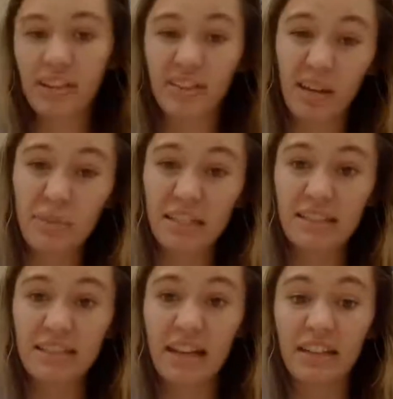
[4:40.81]
That
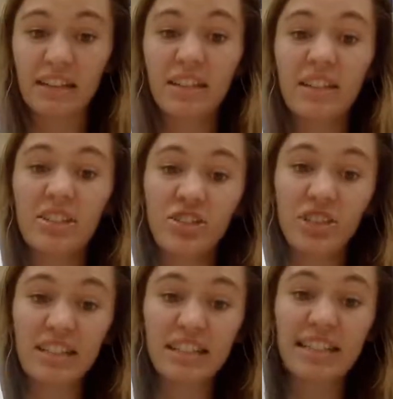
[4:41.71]
means that
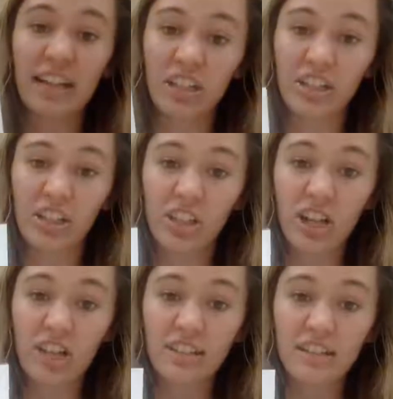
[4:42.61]
Jesus died on the
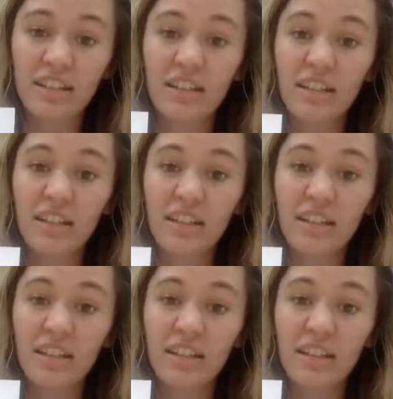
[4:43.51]
cross.